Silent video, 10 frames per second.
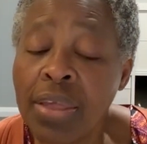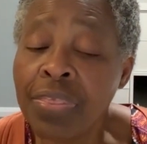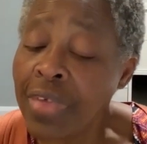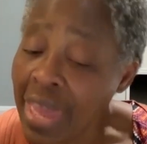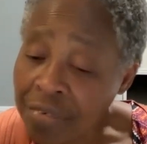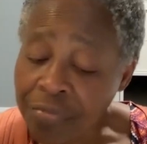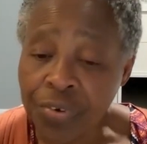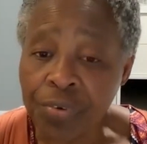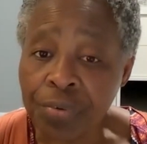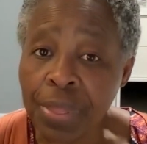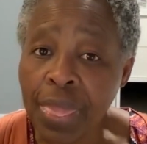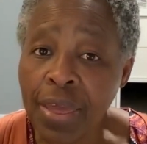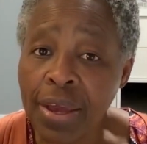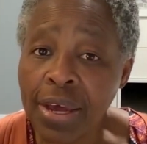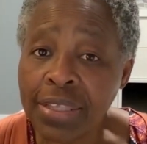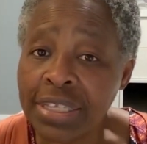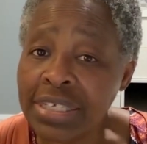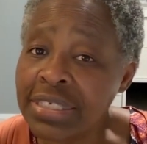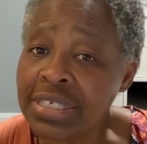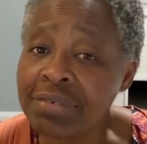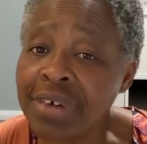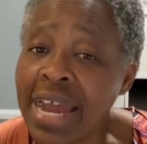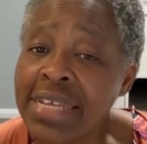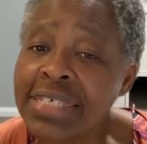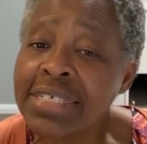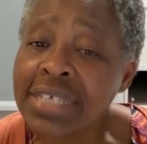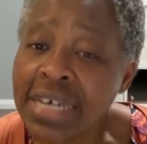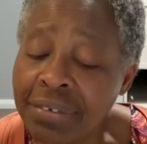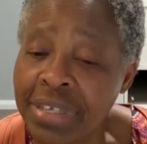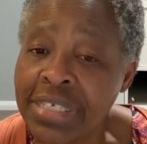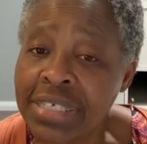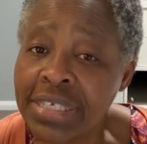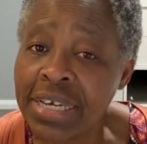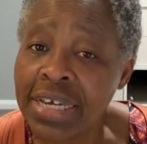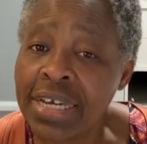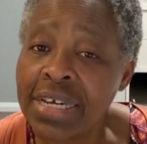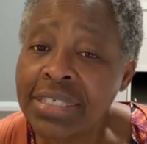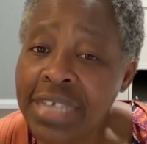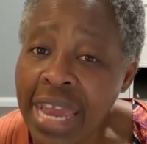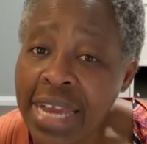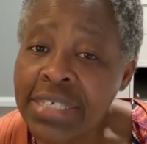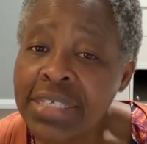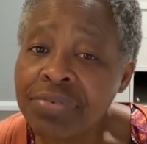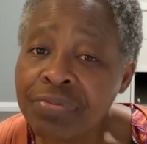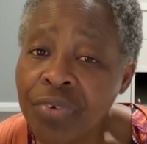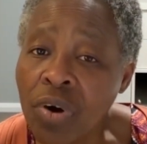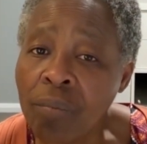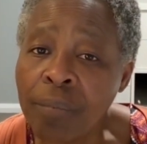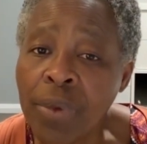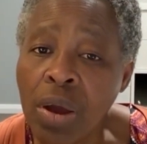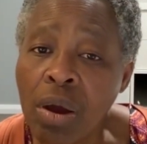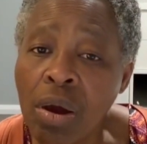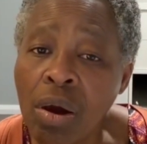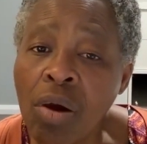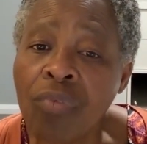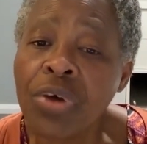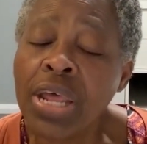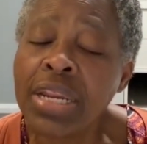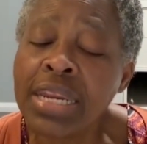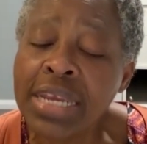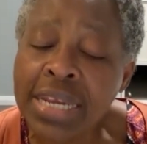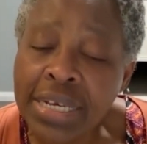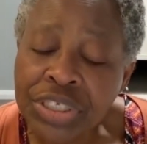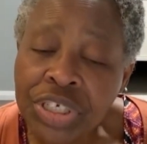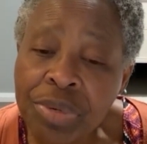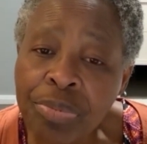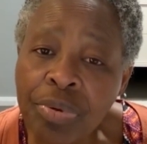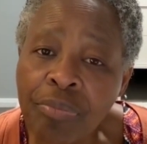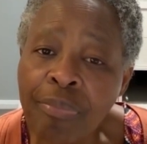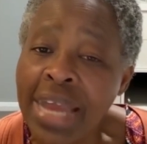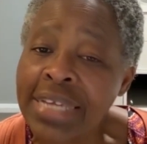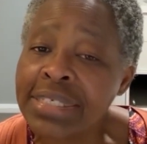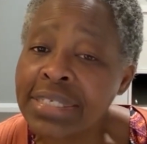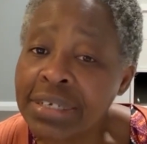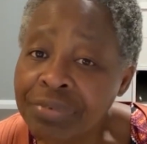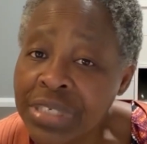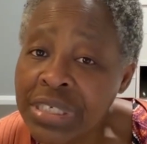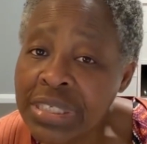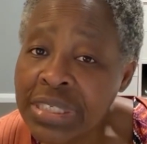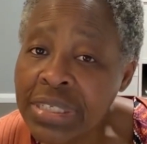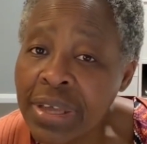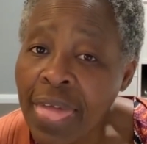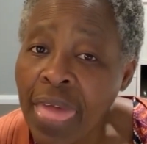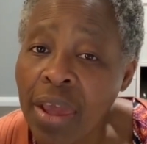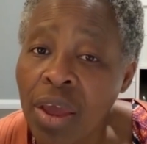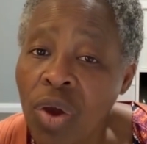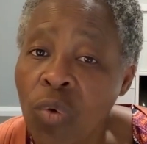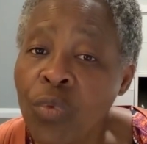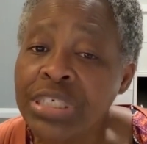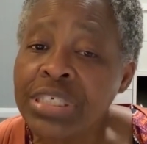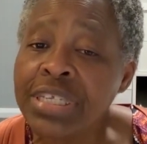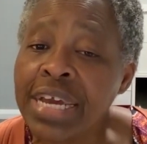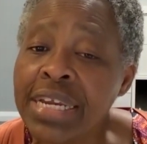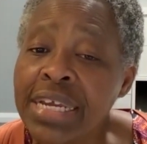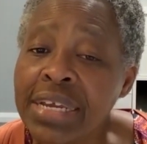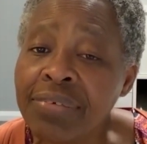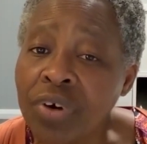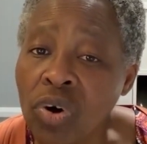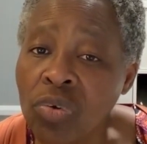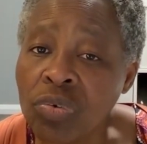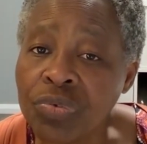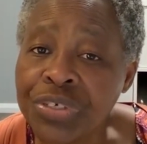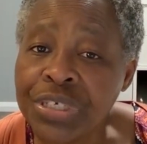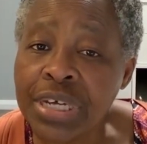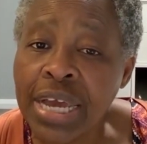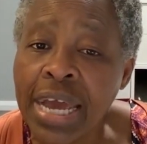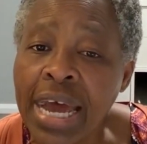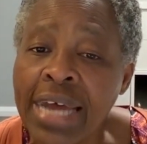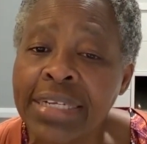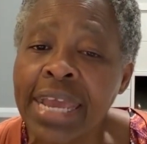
Therefore, this divine service takes the form of leadership by service, which then evolves and